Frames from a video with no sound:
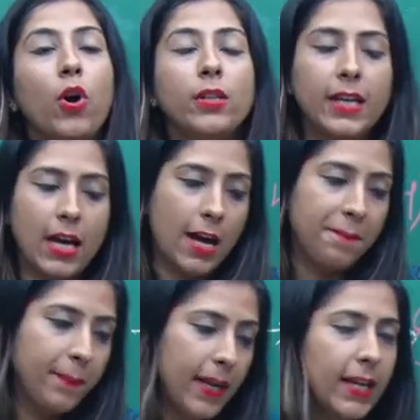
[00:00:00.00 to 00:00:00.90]
or they are
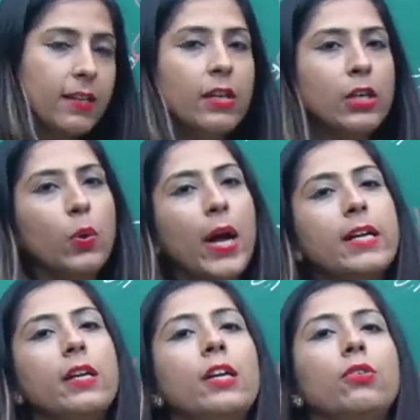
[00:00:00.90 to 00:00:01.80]
made to
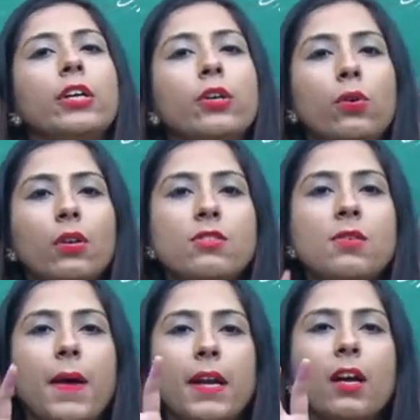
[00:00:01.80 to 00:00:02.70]
enter into the uterus,
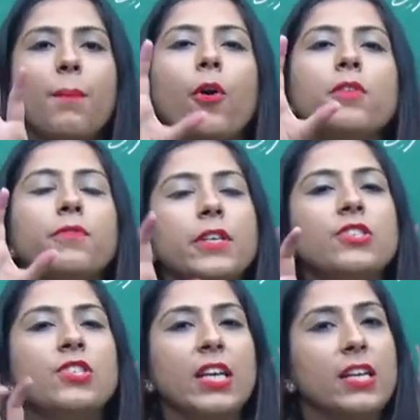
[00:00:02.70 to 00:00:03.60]
depending upon which
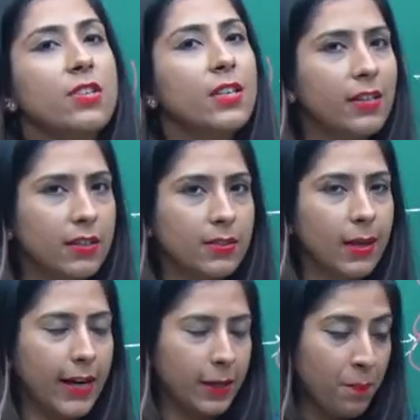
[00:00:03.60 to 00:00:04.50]
stage it is,
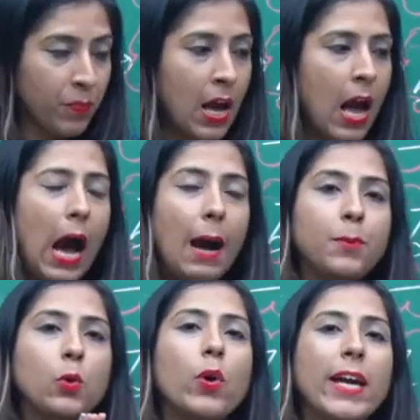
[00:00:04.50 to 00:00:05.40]
right?
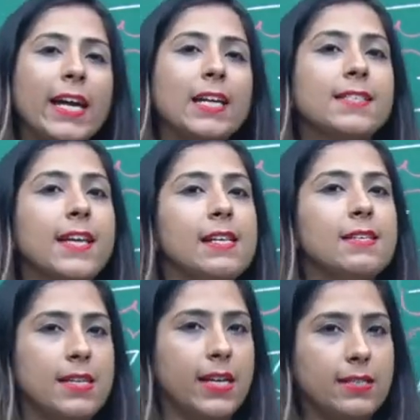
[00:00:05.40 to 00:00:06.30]
Up to 8-cell
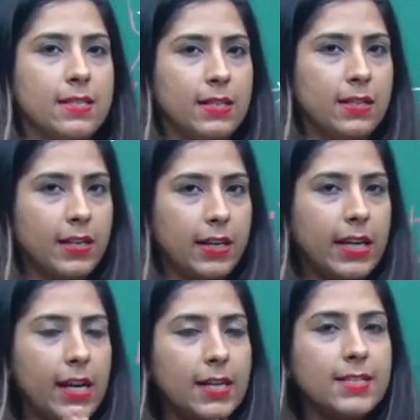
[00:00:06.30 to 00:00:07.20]
stage, right?
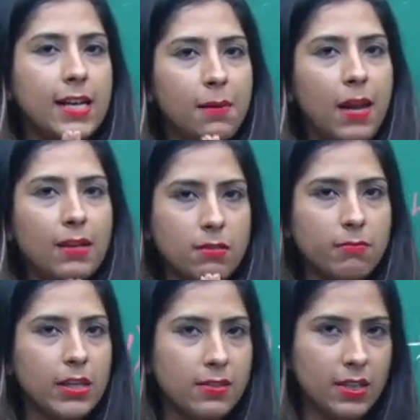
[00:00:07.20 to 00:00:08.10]
8-cell
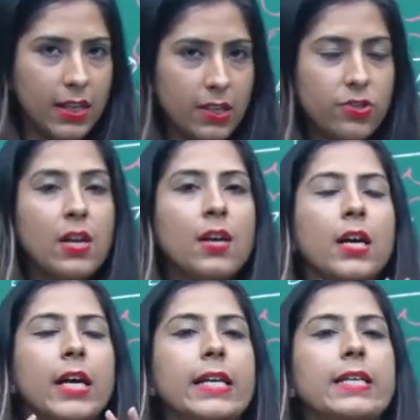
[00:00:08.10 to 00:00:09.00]
blastomere stage,
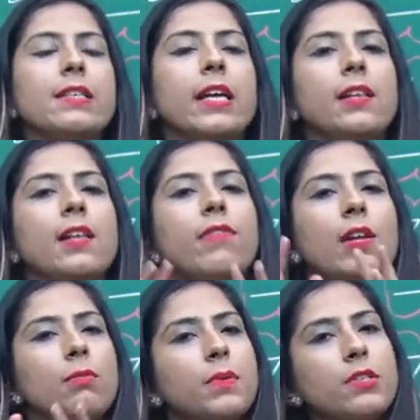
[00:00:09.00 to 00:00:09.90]
it is in the
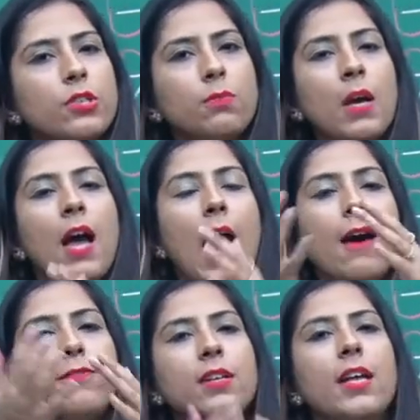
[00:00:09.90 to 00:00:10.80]
fallopian tube.
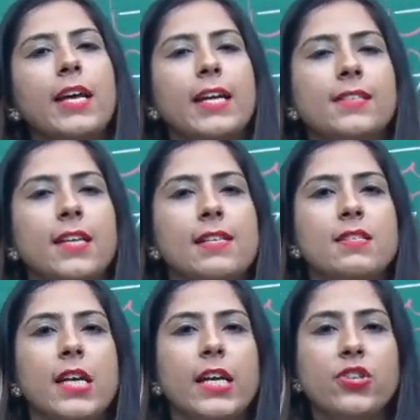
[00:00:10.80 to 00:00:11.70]
After the 8-cell
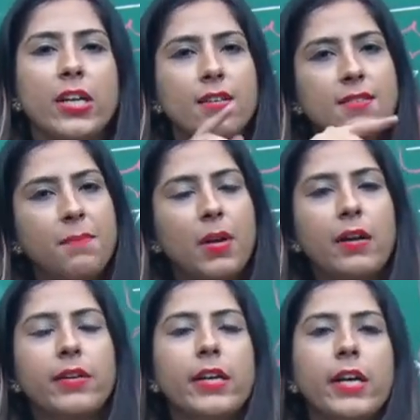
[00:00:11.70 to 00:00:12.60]
stage, it is
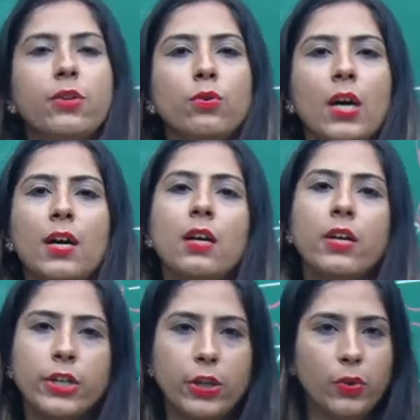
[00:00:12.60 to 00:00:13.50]
implanted into the
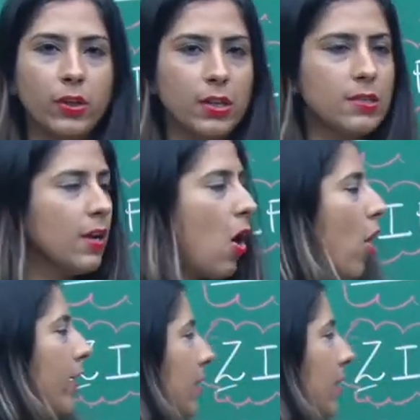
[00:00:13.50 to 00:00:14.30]
uterus or